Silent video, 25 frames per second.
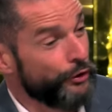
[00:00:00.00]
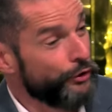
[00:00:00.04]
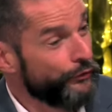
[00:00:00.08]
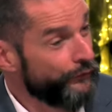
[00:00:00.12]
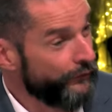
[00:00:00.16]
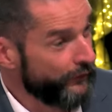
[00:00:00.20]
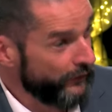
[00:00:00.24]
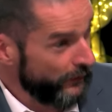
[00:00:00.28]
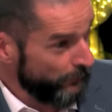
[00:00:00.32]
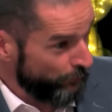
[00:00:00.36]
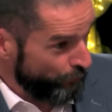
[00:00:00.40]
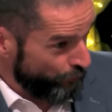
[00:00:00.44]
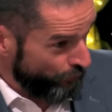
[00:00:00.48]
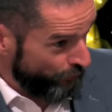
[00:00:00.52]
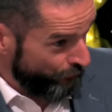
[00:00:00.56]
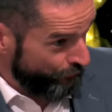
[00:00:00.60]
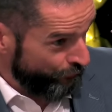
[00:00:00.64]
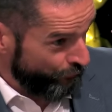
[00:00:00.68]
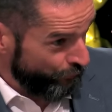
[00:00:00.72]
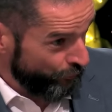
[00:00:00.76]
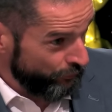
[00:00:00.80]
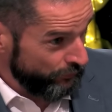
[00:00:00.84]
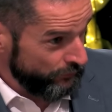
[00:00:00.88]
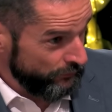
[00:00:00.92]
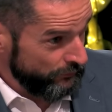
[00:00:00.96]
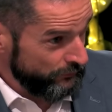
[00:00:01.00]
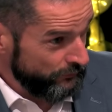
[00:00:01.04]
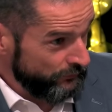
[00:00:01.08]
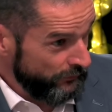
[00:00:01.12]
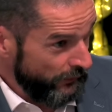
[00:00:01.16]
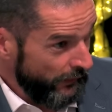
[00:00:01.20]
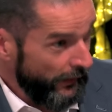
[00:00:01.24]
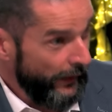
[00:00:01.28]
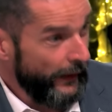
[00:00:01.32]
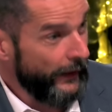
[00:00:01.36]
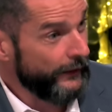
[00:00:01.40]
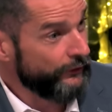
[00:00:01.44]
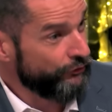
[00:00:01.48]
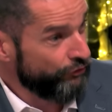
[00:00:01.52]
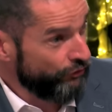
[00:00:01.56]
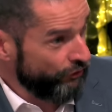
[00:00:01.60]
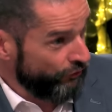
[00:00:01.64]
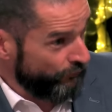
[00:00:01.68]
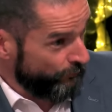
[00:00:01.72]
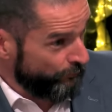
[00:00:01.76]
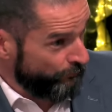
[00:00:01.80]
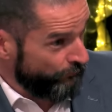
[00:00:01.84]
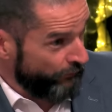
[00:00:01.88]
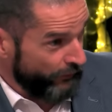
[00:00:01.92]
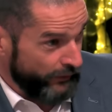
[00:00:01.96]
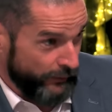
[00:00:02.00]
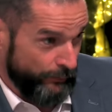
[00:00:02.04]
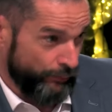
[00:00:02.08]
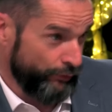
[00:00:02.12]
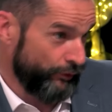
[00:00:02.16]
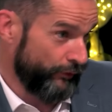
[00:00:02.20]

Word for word: You're very beautiful, and she's very